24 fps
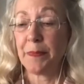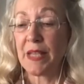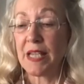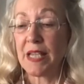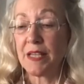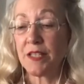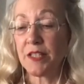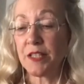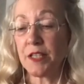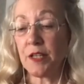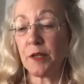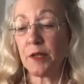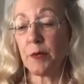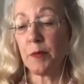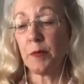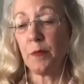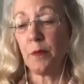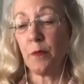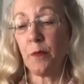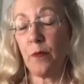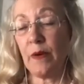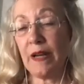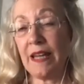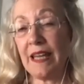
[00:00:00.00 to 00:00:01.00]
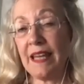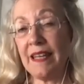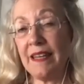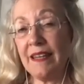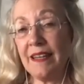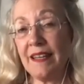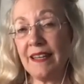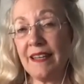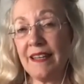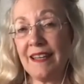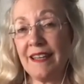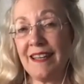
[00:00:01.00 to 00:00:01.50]
So
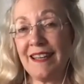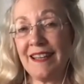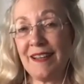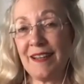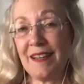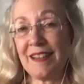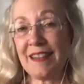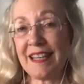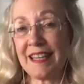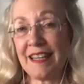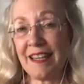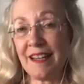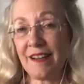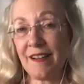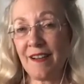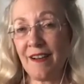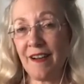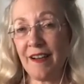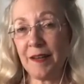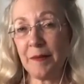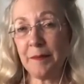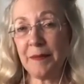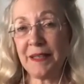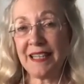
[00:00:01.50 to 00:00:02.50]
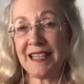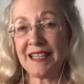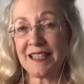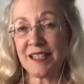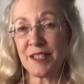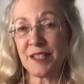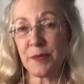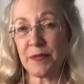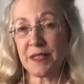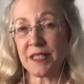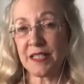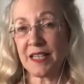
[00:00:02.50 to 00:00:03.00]
when the economy hits
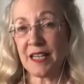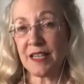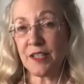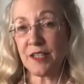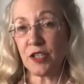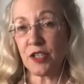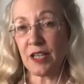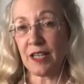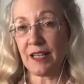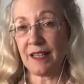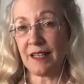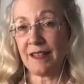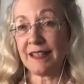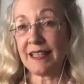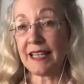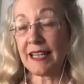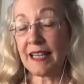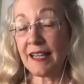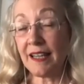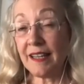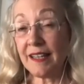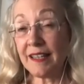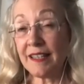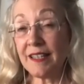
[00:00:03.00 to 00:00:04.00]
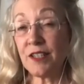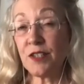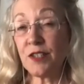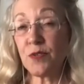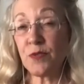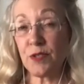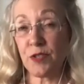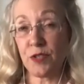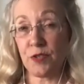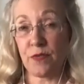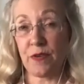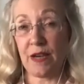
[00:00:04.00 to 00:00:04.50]
a recession, they cut
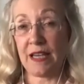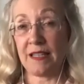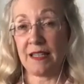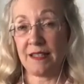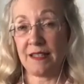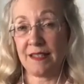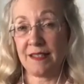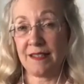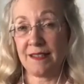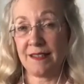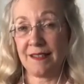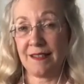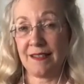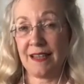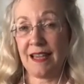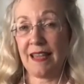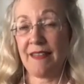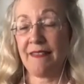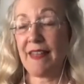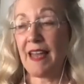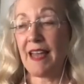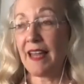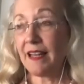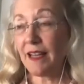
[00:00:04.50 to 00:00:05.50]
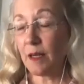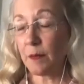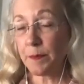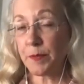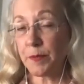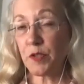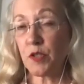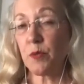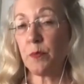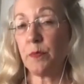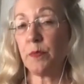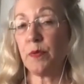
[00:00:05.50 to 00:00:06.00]
interest rates, and that helps
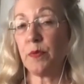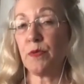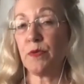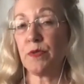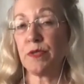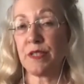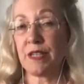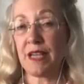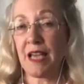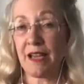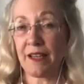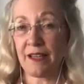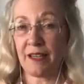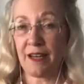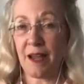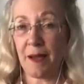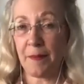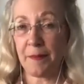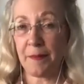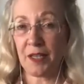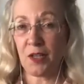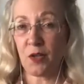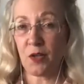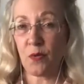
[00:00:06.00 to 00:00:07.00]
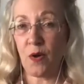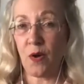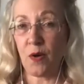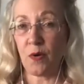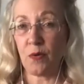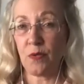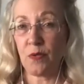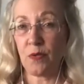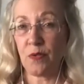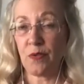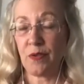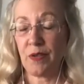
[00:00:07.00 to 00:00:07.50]
to boost economic
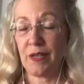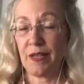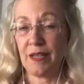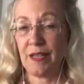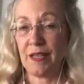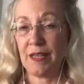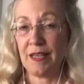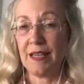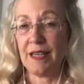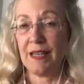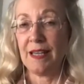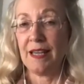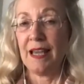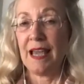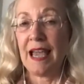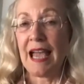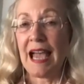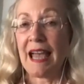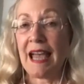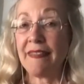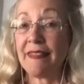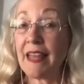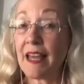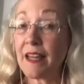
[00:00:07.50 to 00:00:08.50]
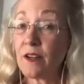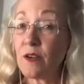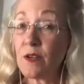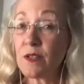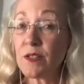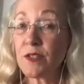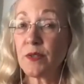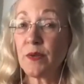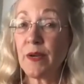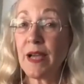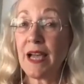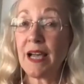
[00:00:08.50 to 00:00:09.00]
growth. And that
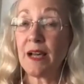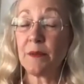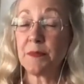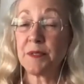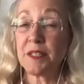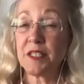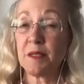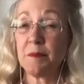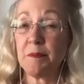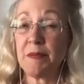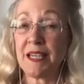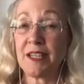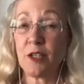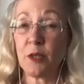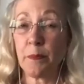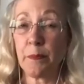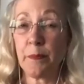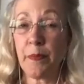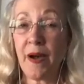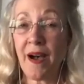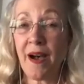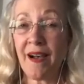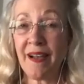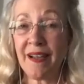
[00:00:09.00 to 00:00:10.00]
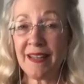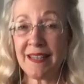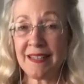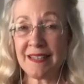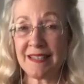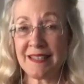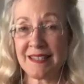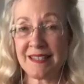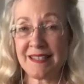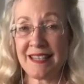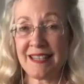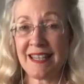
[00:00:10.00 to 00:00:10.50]
also helps to make your
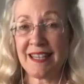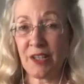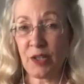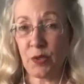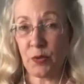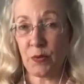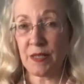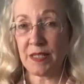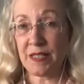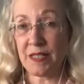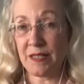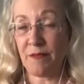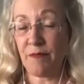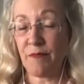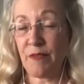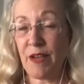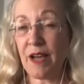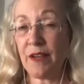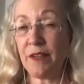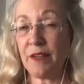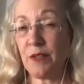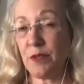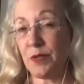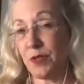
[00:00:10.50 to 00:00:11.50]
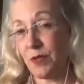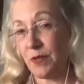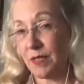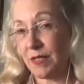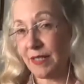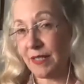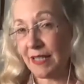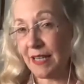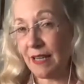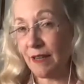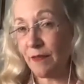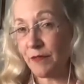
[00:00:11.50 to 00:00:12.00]
bonds increase in value. So the
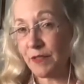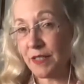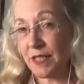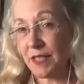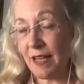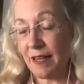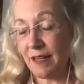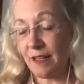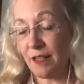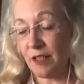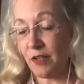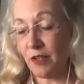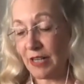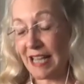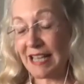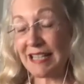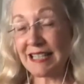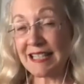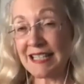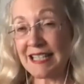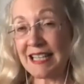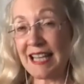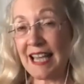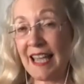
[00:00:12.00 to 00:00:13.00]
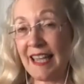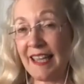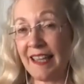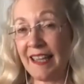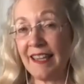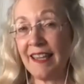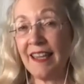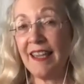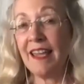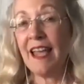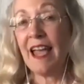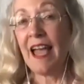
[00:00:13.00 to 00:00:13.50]
safe side of your nest egg
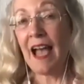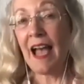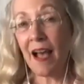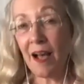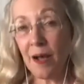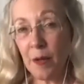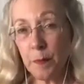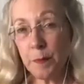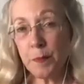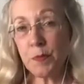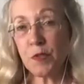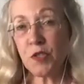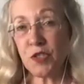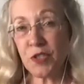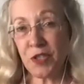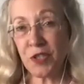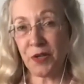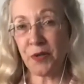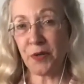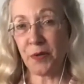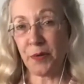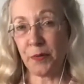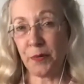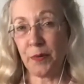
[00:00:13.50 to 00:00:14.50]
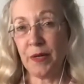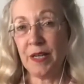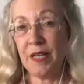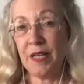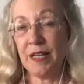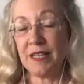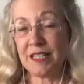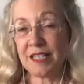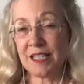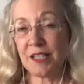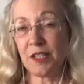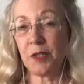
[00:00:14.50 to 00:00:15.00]
helps you
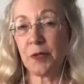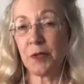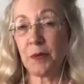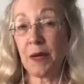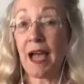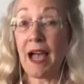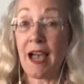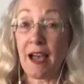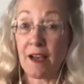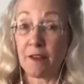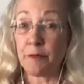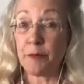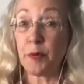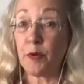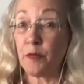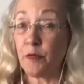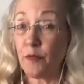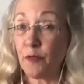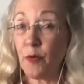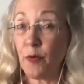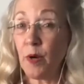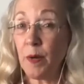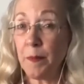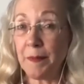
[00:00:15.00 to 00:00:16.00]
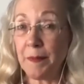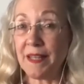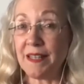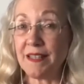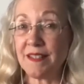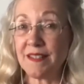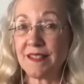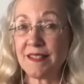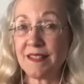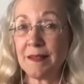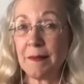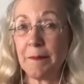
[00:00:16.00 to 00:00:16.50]
to have
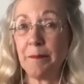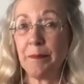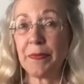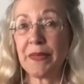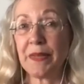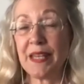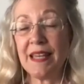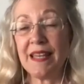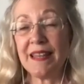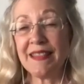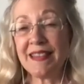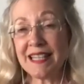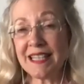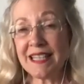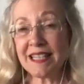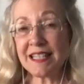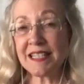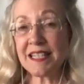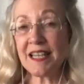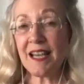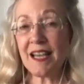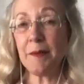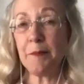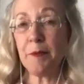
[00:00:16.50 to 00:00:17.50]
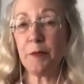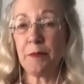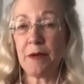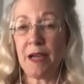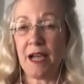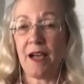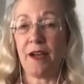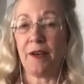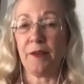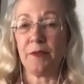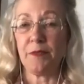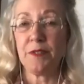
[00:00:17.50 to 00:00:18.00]
performance. This time
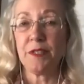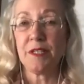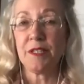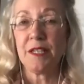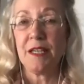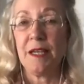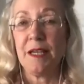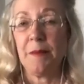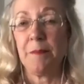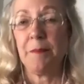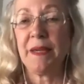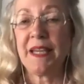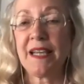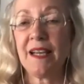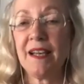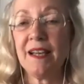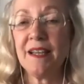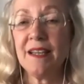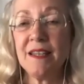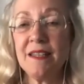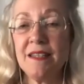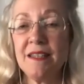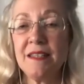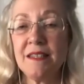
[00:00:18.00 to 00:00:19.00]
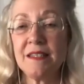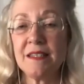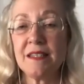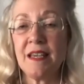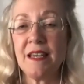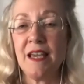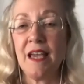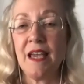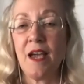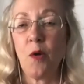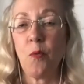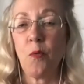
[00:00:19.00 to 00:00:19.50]
around, because
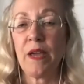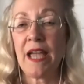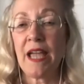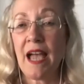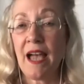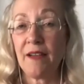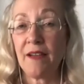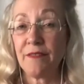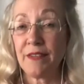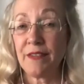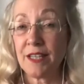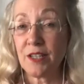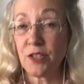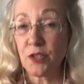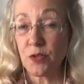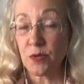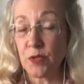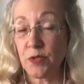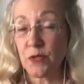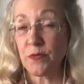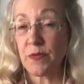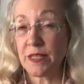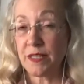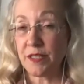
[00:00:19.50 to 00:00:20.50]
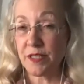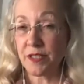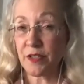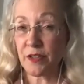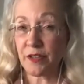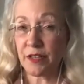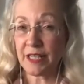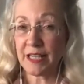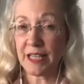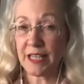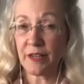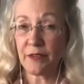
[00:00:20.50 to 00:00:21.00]
we have interest rates
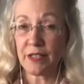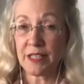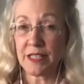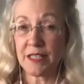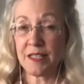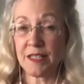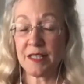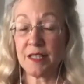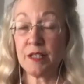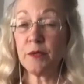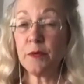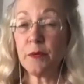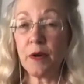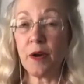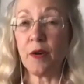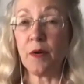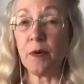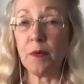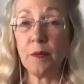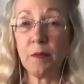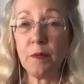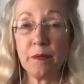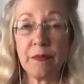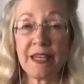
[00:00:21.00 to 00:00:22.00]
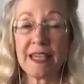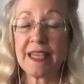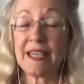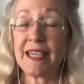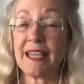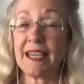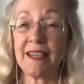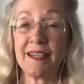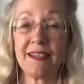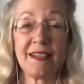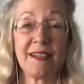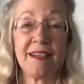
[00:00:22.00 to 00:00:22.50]
starting out at 0, they
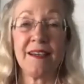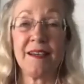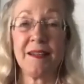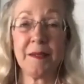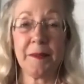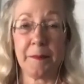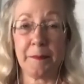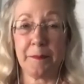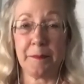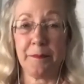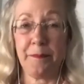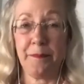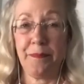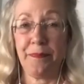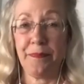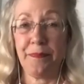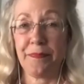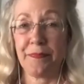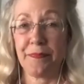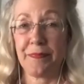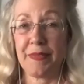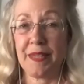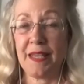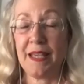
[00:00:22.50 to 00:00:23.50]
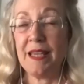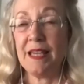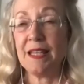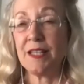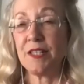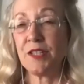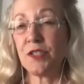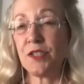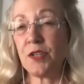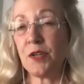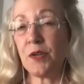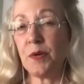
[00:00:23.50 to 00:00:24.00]
can't cut them.
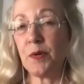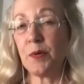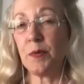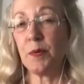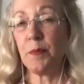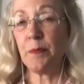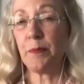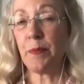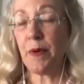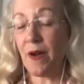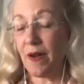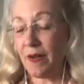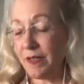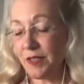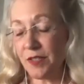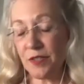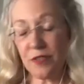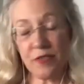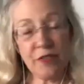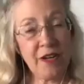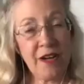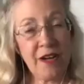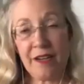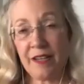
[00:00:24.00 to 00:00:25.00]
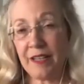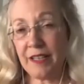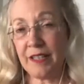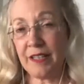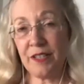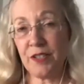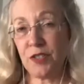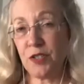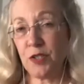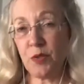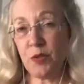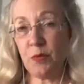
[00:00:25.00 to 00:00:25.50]
So bonds are not going to
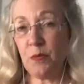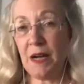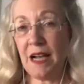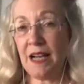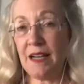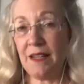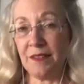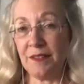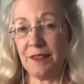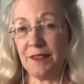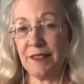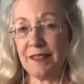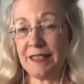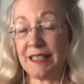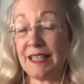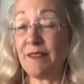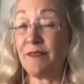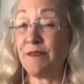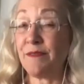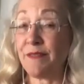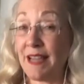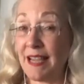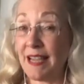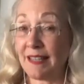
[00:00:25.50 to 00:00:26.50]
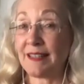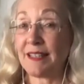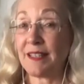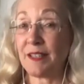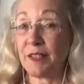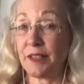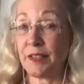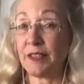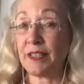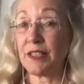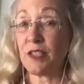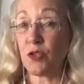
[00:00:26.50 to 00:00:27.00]
do well. In fact,
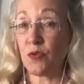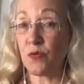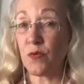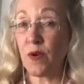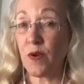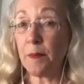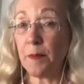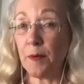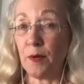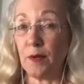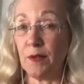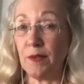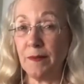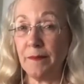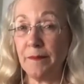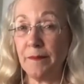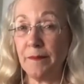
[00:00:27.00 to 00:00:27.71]
they're in trouble.